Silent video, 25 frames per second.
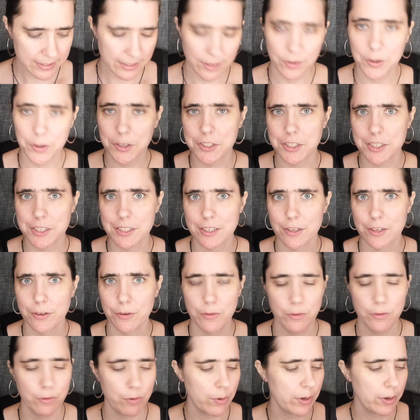So I'll just
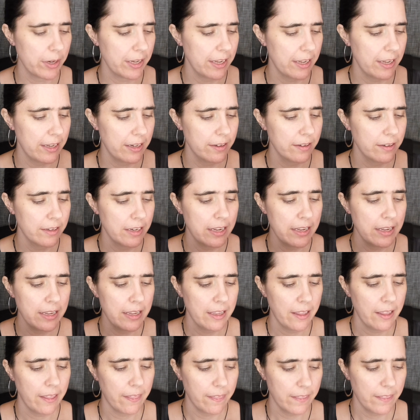go through again.
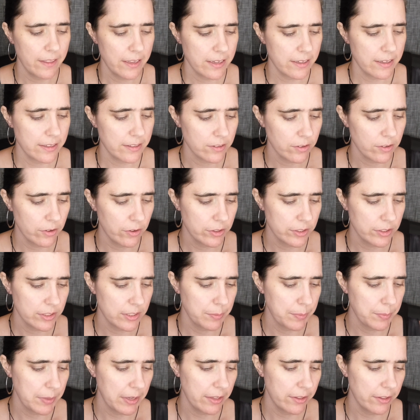These are
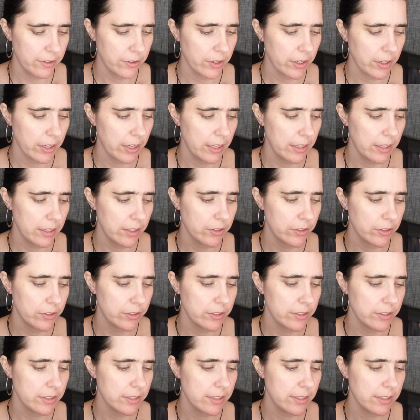some other
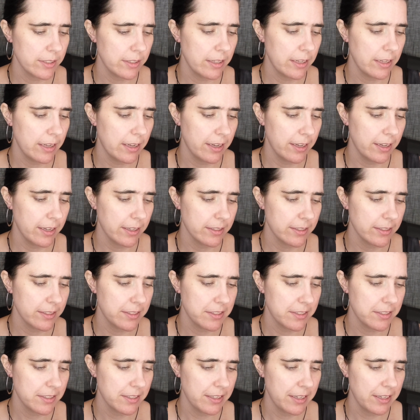colors
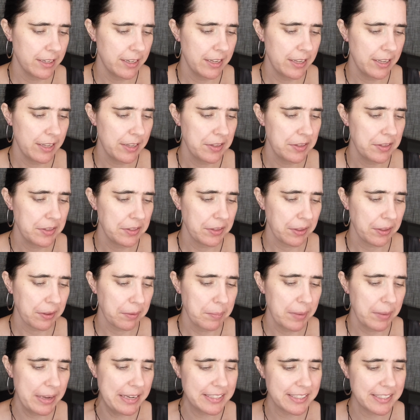that
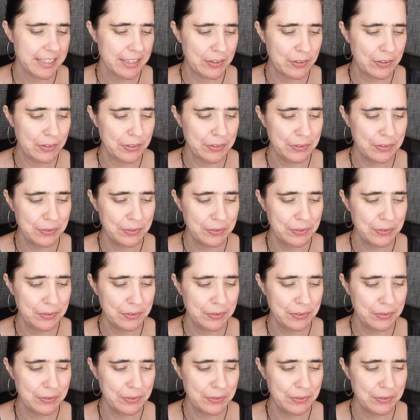look amazing